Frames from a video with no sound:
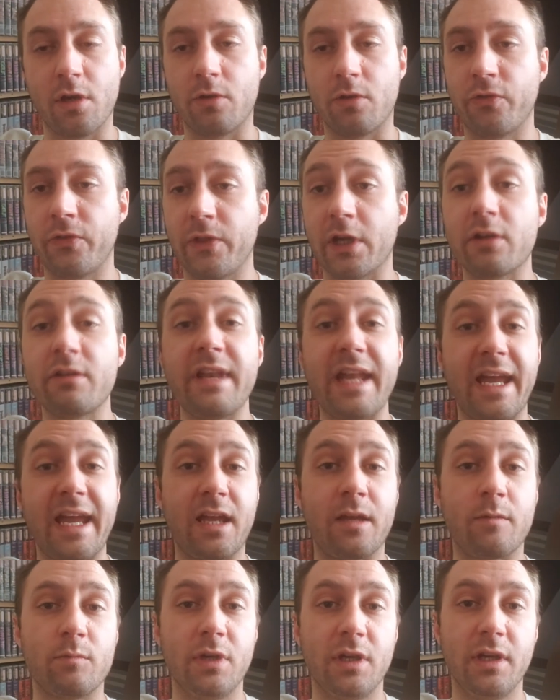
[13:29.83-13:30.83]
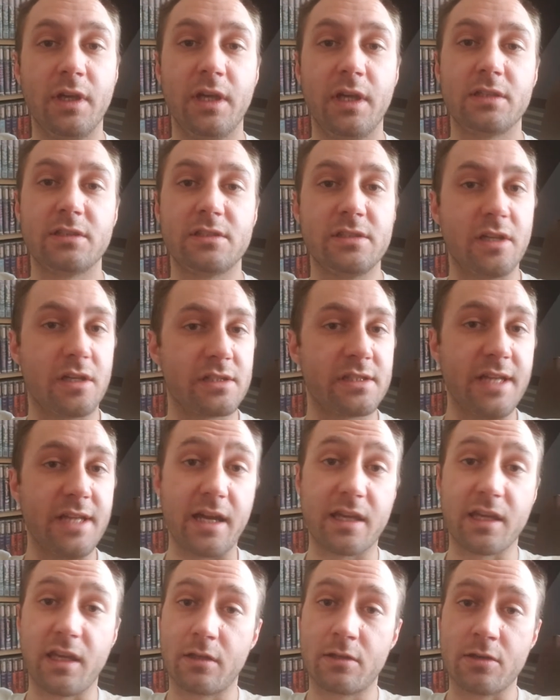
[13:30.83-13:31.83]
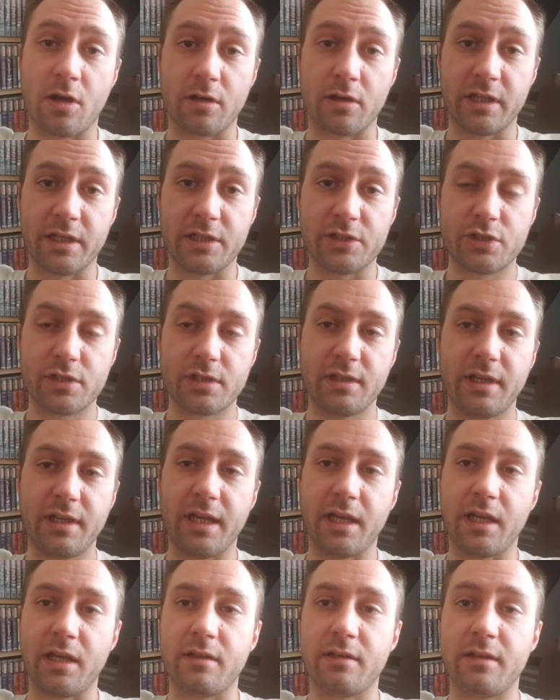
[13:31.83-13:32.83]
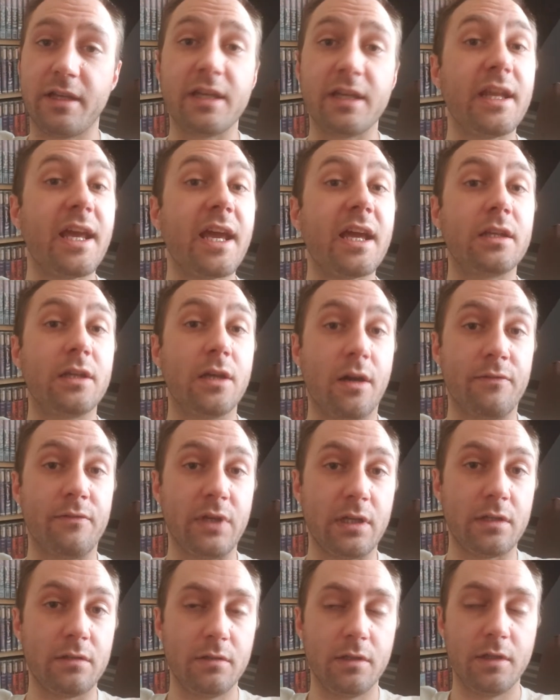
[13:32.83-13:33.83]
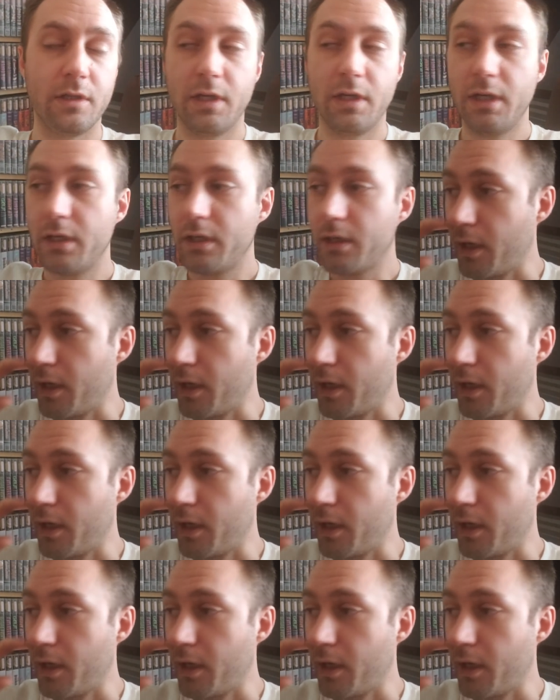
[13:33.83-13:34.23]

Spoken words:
So their name does not get tarnished in any of it.